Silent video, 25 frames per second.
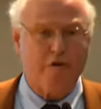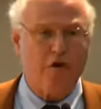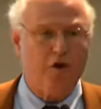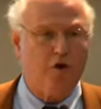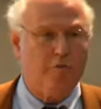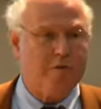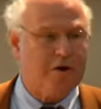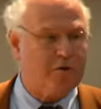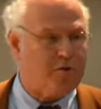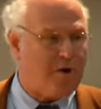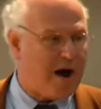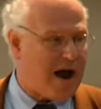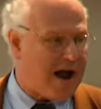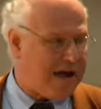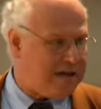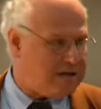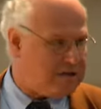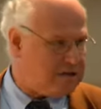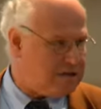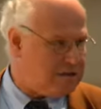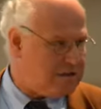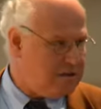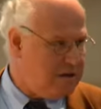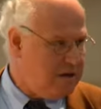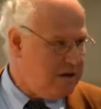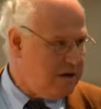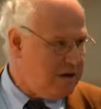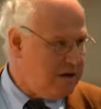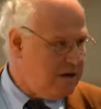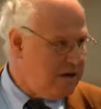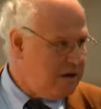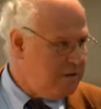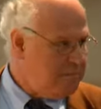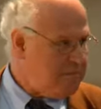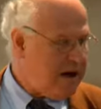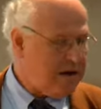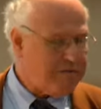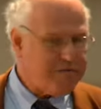for human rights.
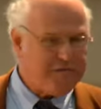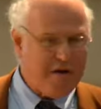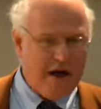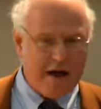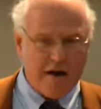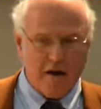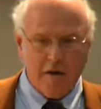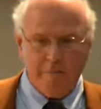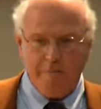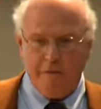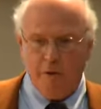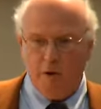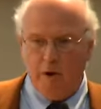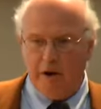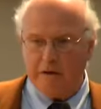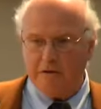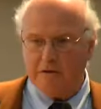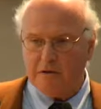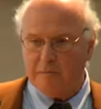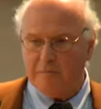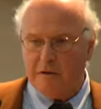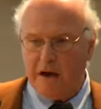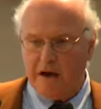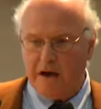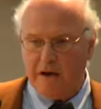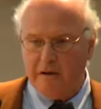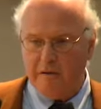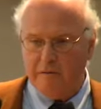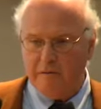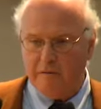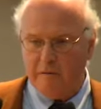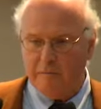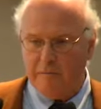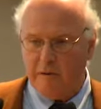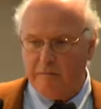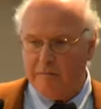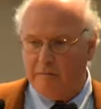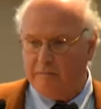My final point in my
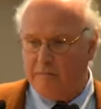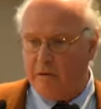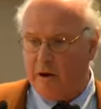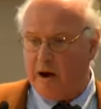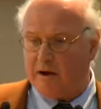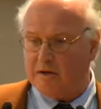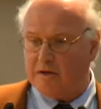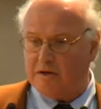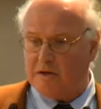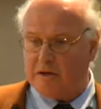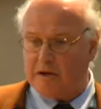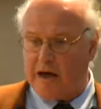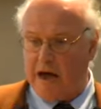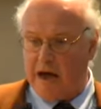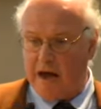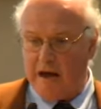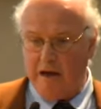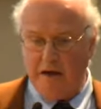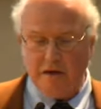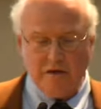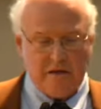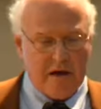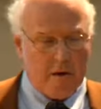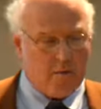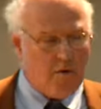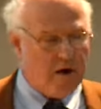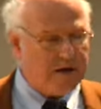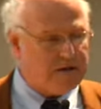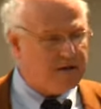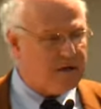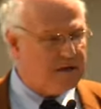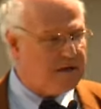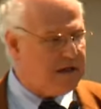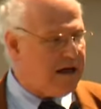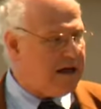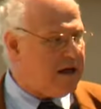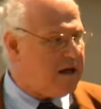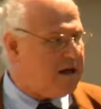remarks today is I want
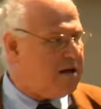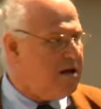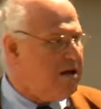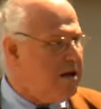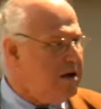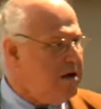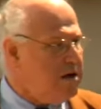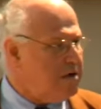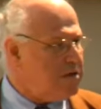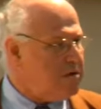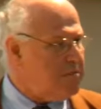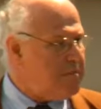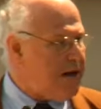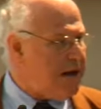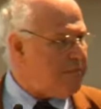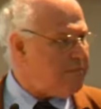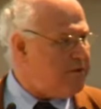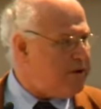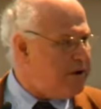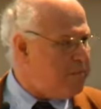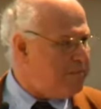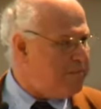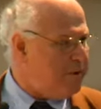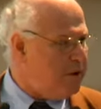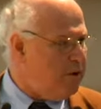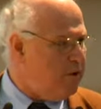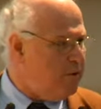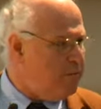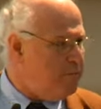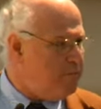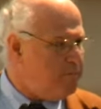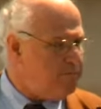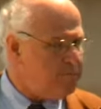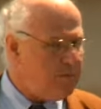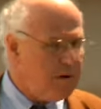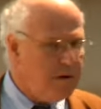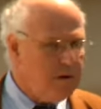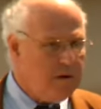to link the memory
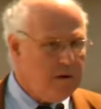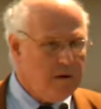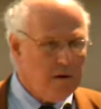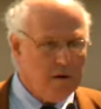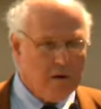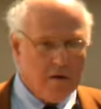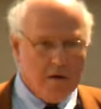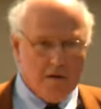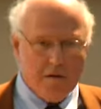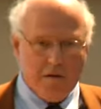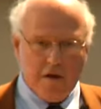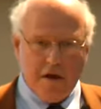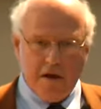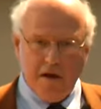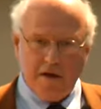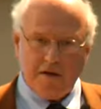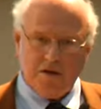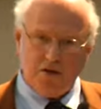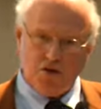boom, the